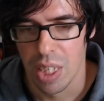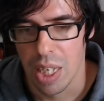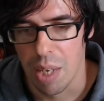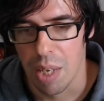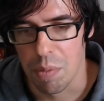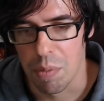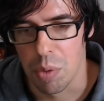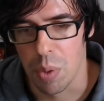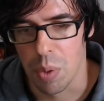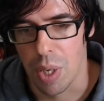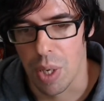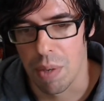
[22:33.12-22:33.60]

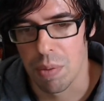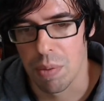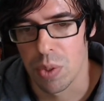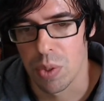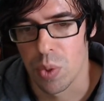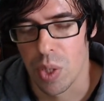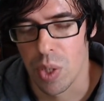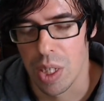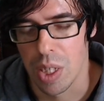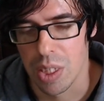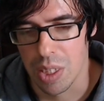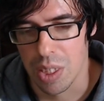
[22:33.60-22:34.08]
if you ever
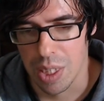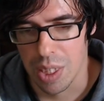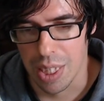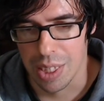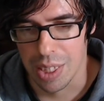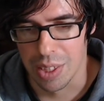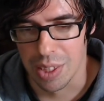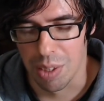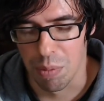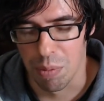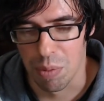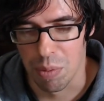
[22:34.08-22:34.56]
translate
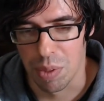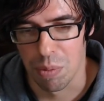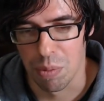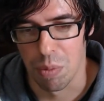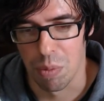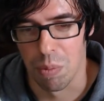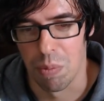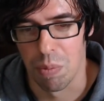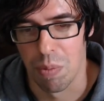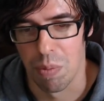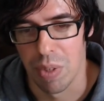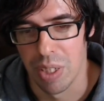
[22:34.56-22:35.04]
something
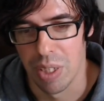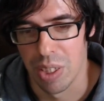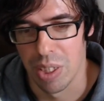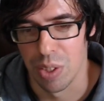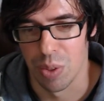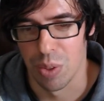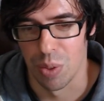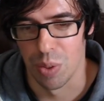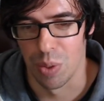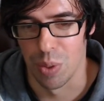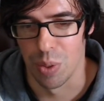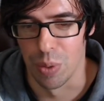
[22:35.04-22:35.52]
from
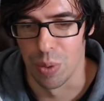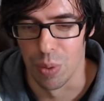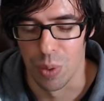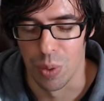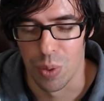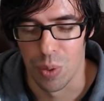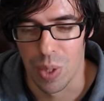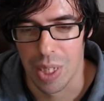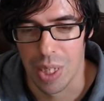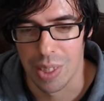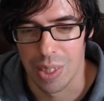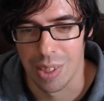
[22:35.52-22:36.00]
Finnish on Google
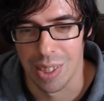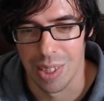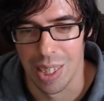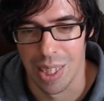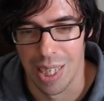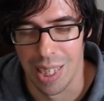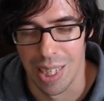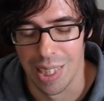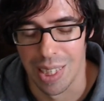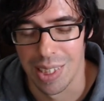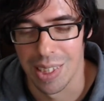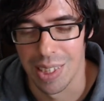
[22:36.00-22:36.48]

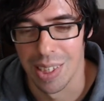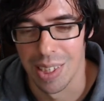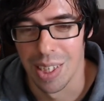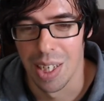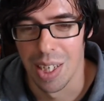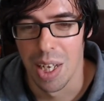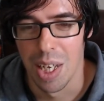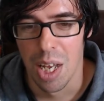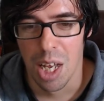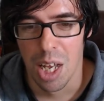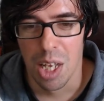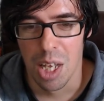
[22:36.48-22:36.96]
Translate,
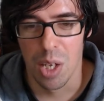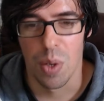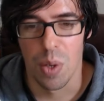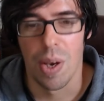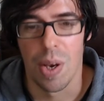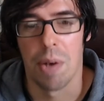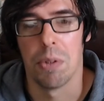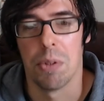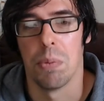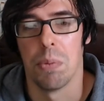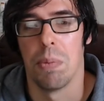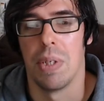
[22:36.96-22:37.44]
you
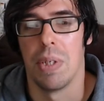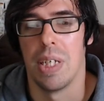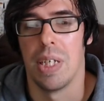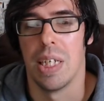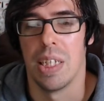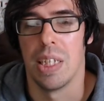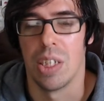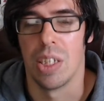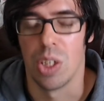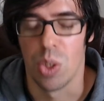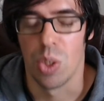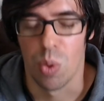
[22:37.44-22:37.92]
have to be
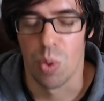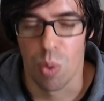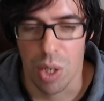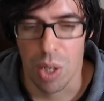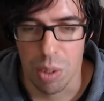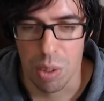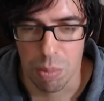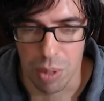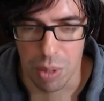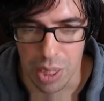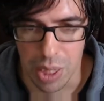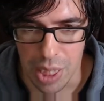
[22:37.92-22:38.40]

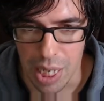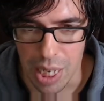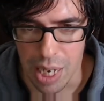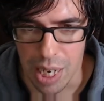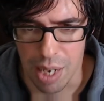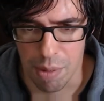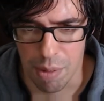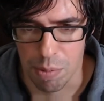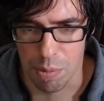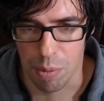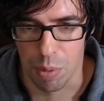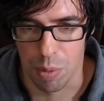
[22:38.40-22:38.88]
incredibly
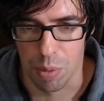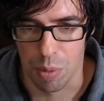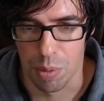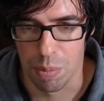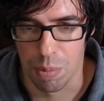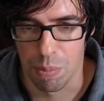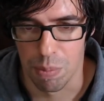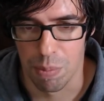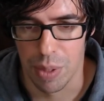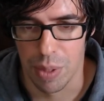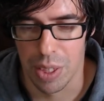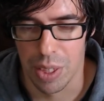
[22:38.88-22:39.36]
careful
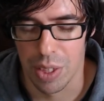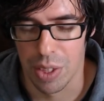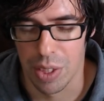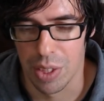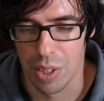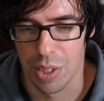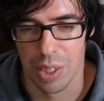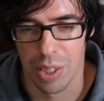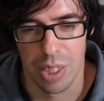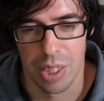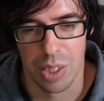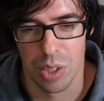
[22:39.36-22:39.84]

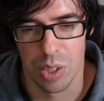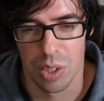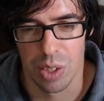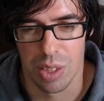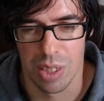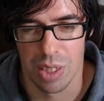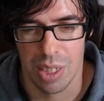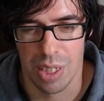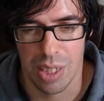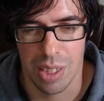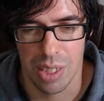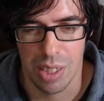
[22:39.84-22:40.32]
because
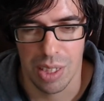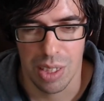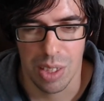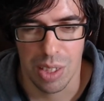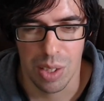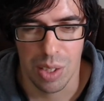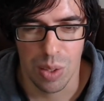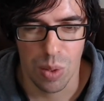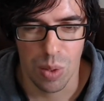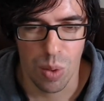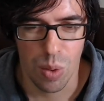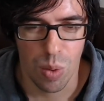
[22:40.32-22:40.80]
it's
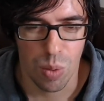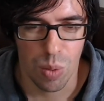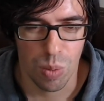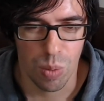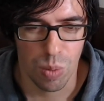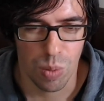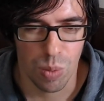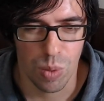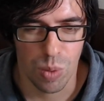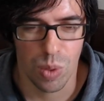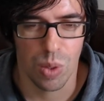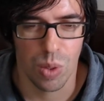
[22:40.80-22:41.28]
not
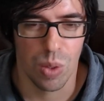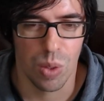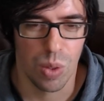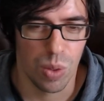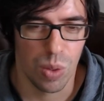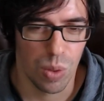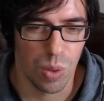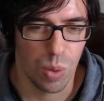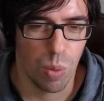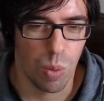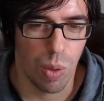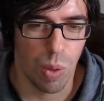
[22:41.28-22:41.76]

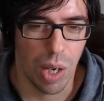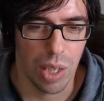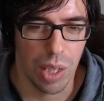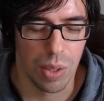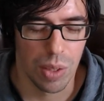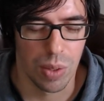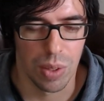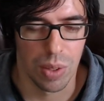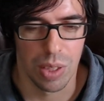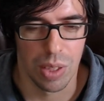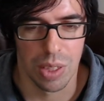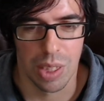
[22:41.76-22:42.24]
quite
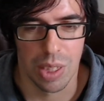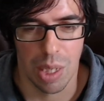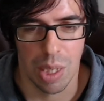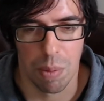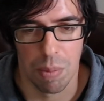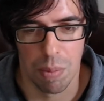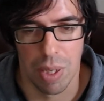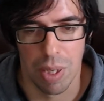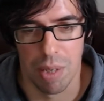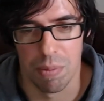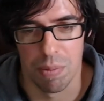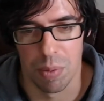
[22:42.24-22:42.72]
on the
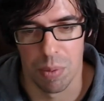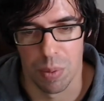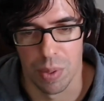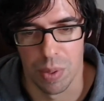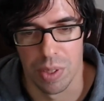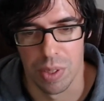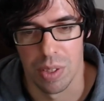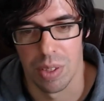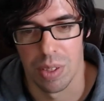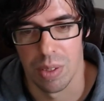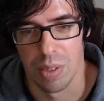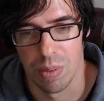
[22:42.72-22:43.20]
same level
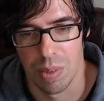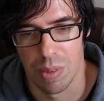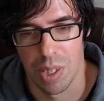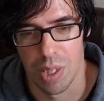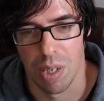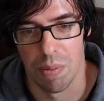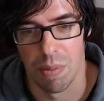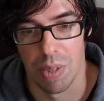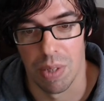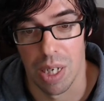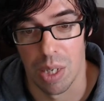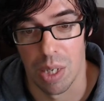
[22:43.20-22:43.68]
as the
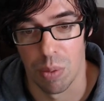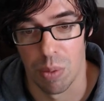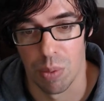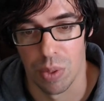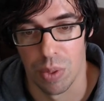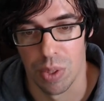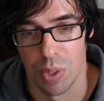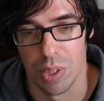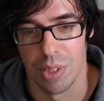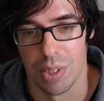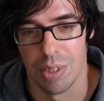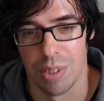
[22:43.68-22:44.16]
other
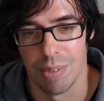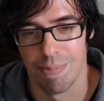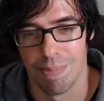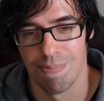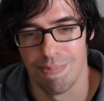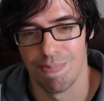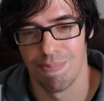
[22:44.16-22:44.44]
languages.